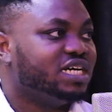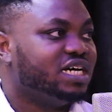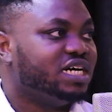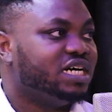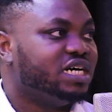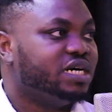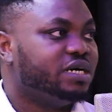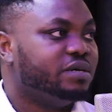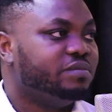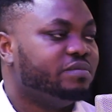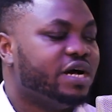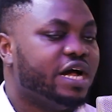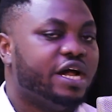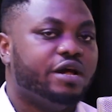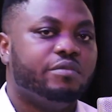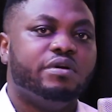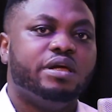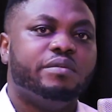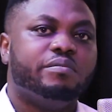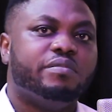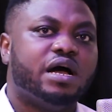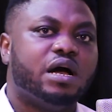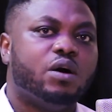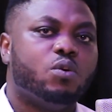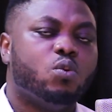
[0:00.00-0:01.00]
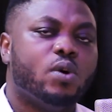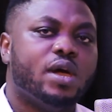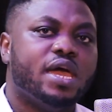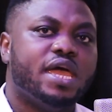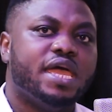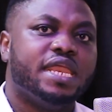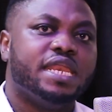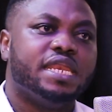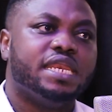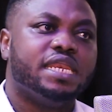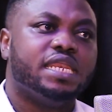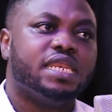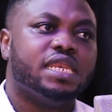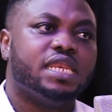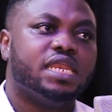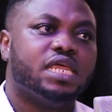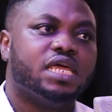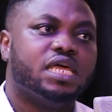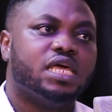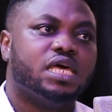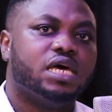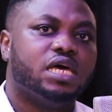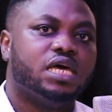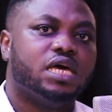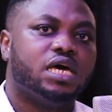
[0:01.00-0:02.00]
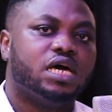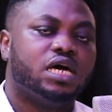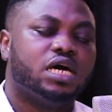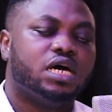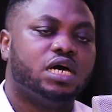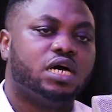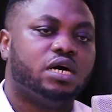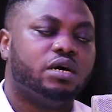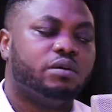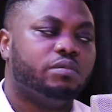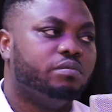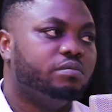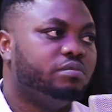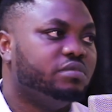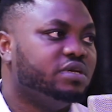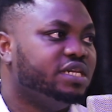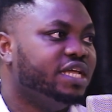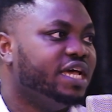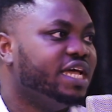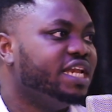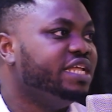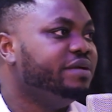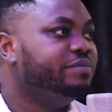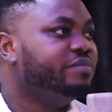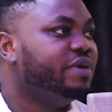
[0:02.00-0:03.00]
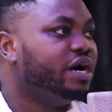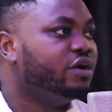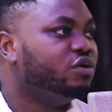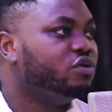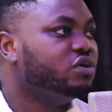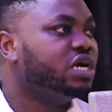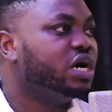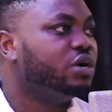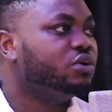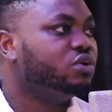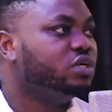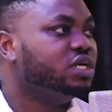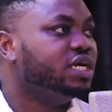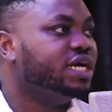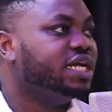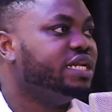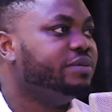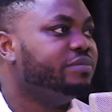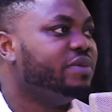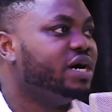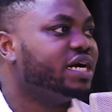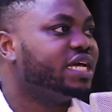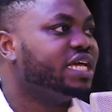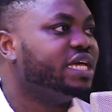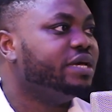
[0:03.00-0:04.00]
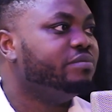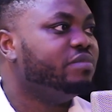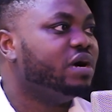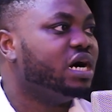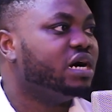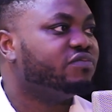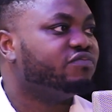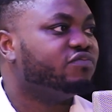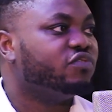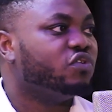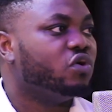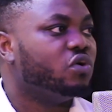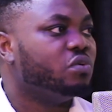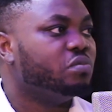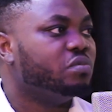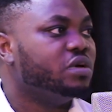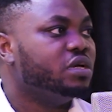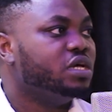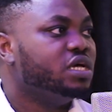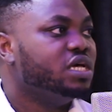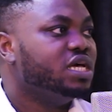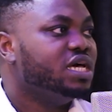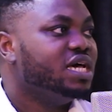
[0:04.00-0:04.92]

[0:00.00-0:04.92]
I remember when Ronaldo De Lima came back from,